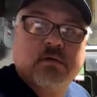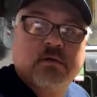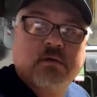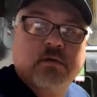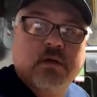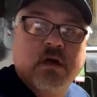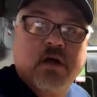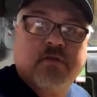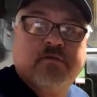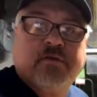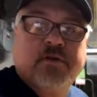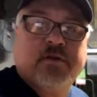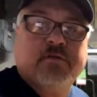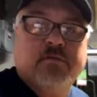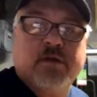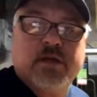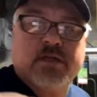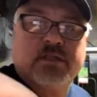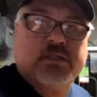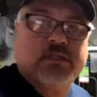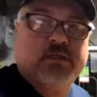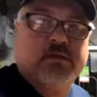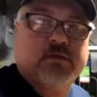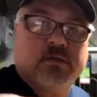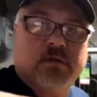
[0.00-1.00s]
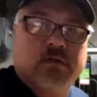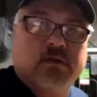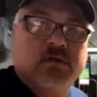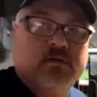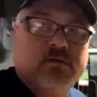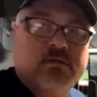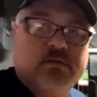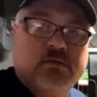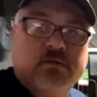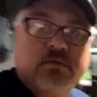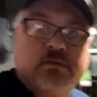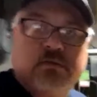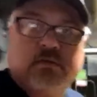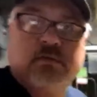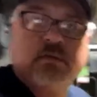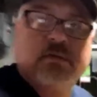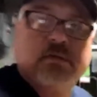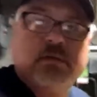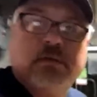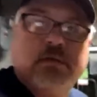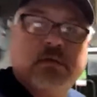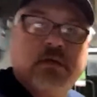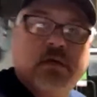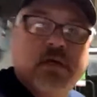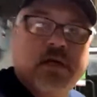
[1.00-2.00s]
Not for the rest of you, though.
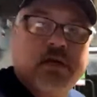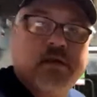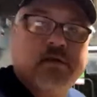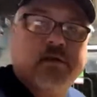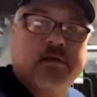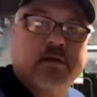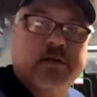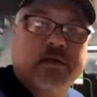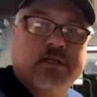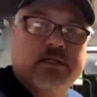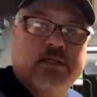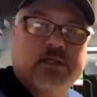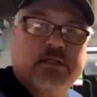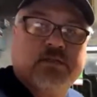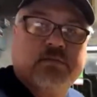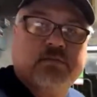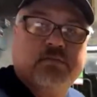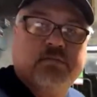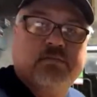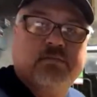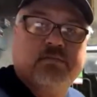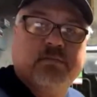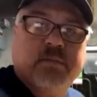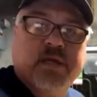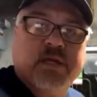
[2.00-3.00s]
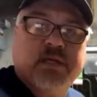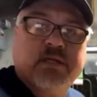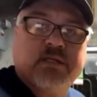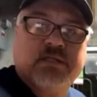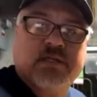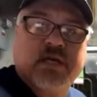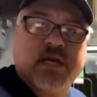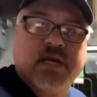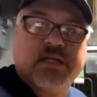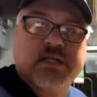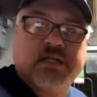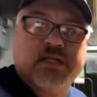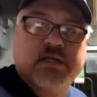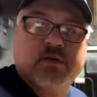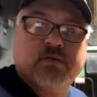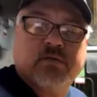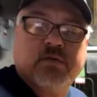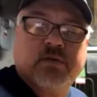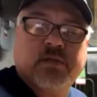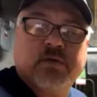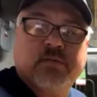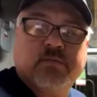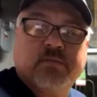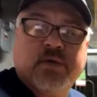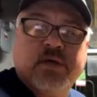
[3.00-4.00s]
I already just made a side deal
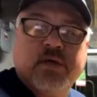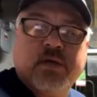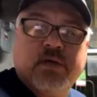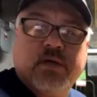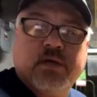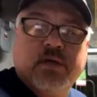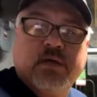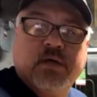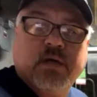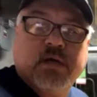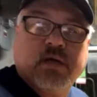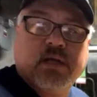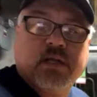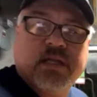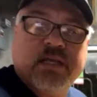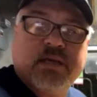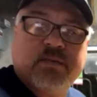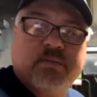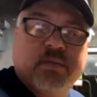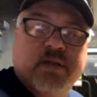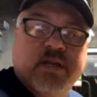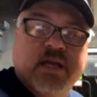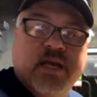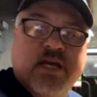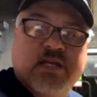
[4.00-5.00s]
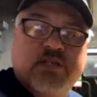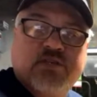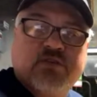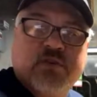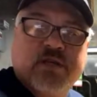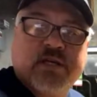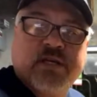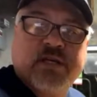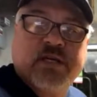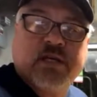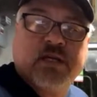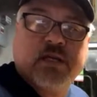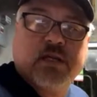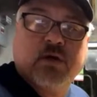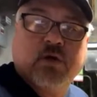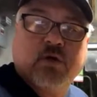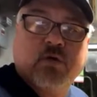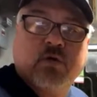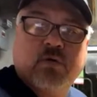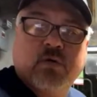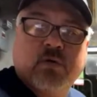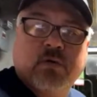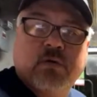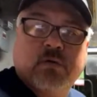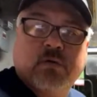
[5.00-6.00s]
with them. Elite Menagerie, hello.